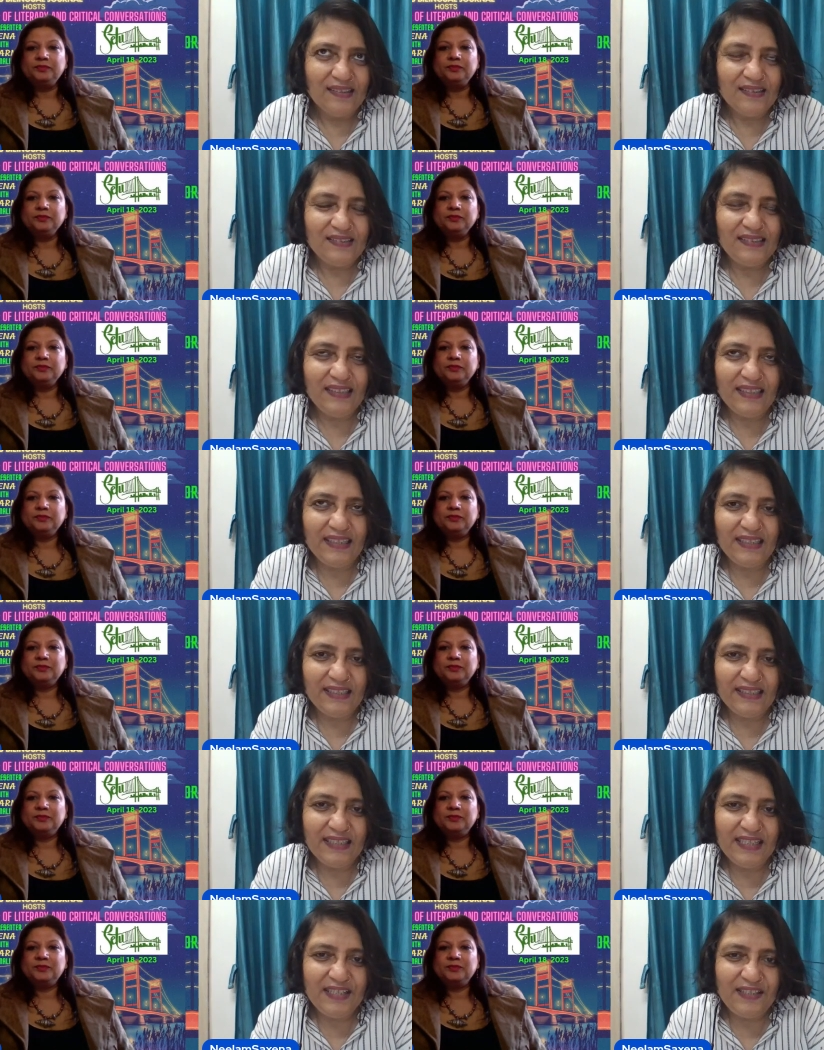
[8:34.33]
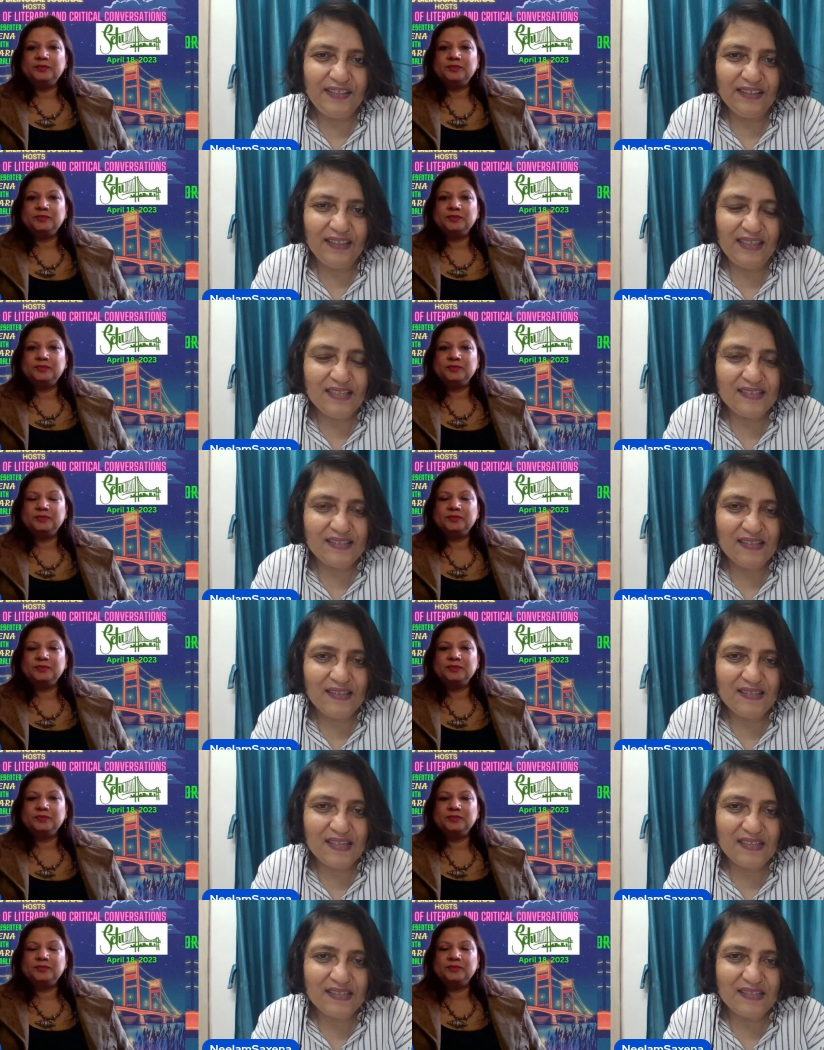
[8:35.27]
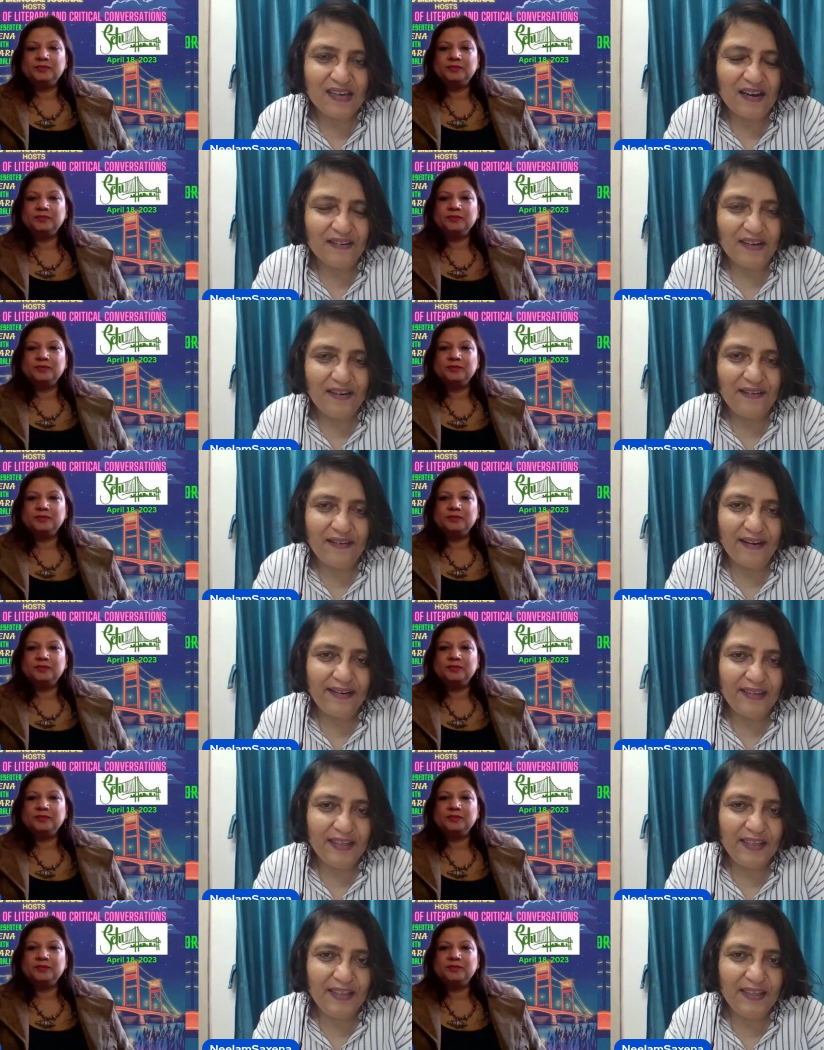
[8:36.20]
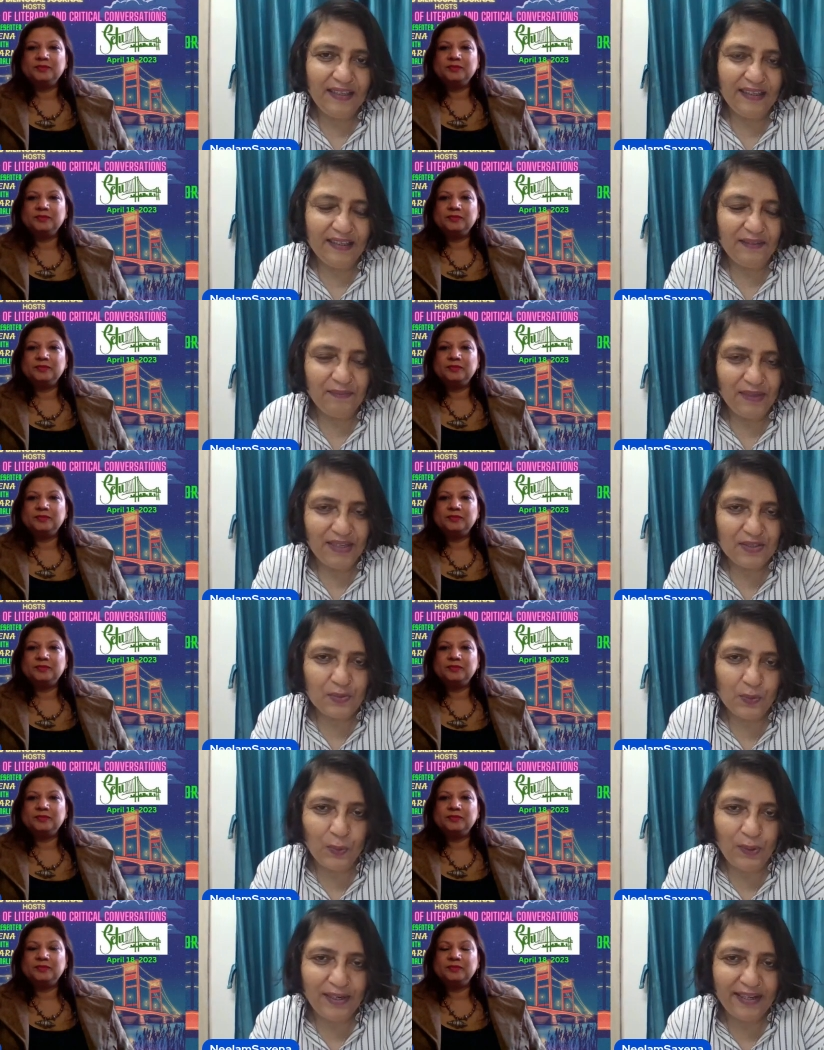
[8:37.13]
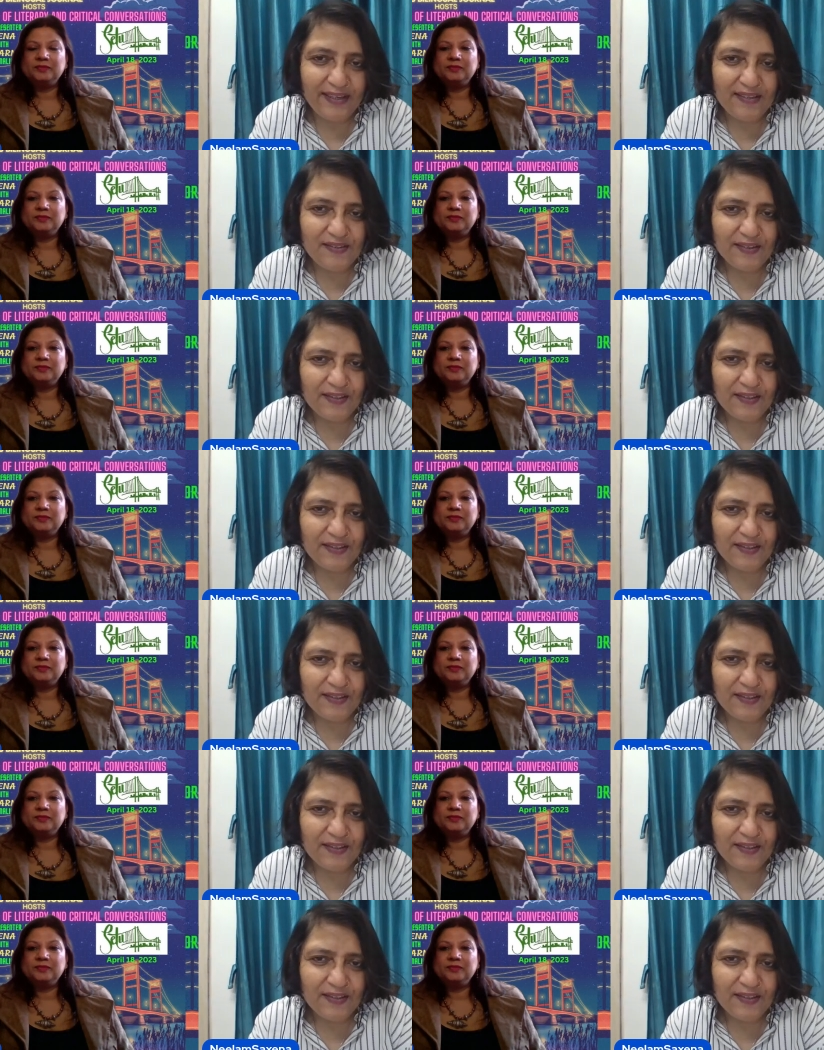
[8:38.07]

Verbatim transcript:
Speaker 1: See, initially, since I started writing in my school days,